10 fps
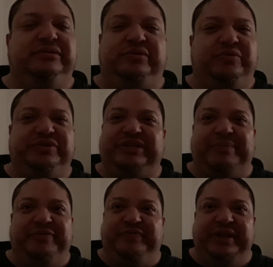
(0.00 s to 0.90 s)
those
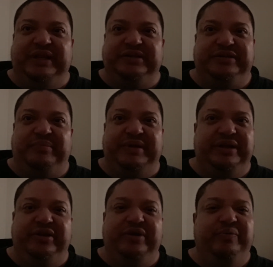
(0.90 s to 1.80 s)
type of things, I
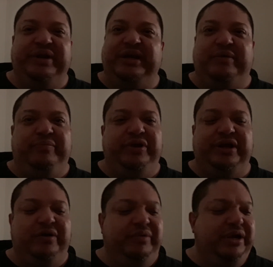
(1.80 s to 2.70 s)
mean, you really gotta, you
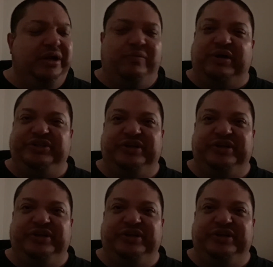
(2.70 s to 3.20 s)
gotta really gotta watch